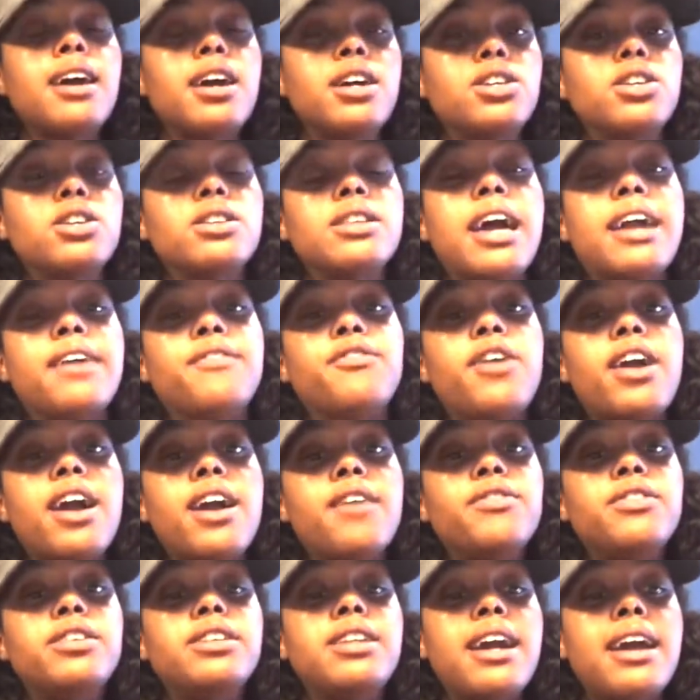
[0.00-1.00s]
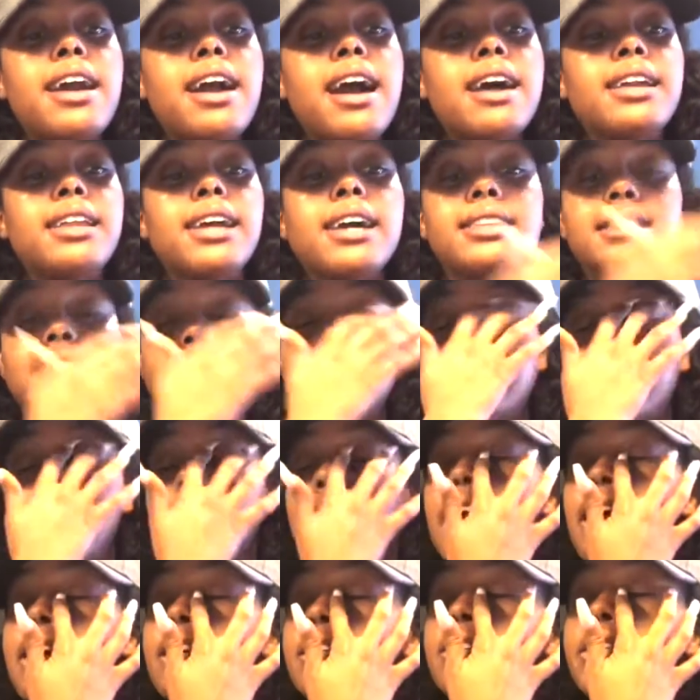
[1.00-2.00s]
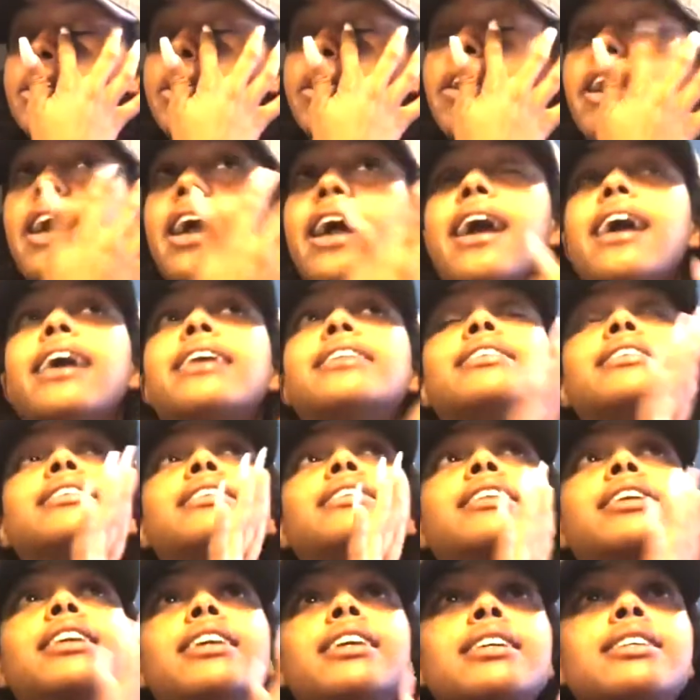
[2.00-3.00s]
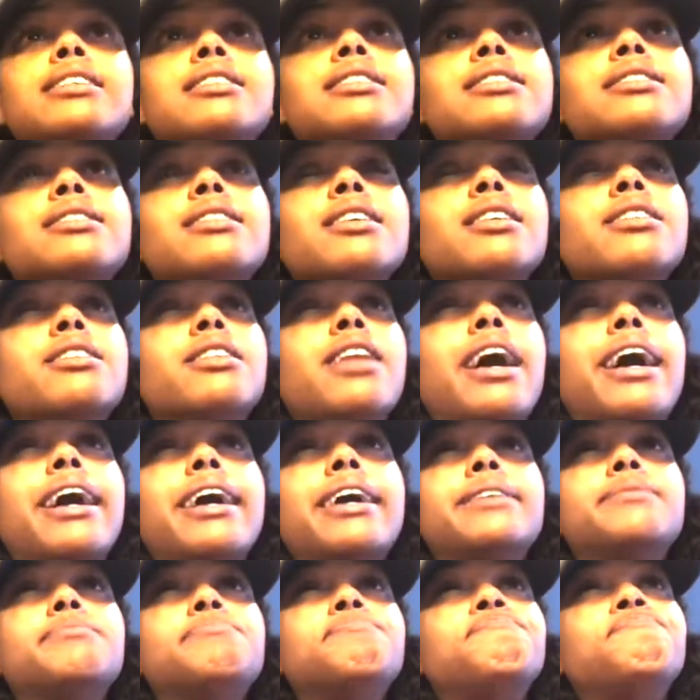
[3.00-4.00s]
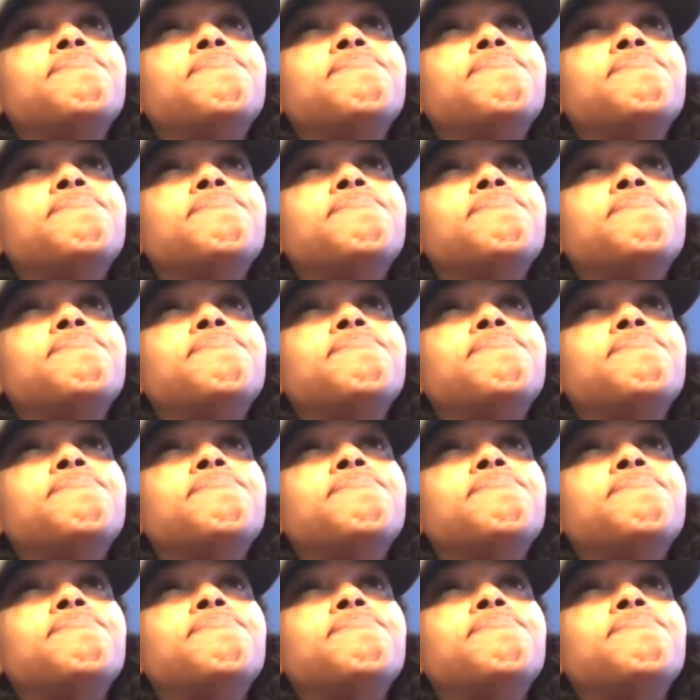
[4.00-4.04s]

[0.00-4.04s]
under, like for every day, I like to stay under at least like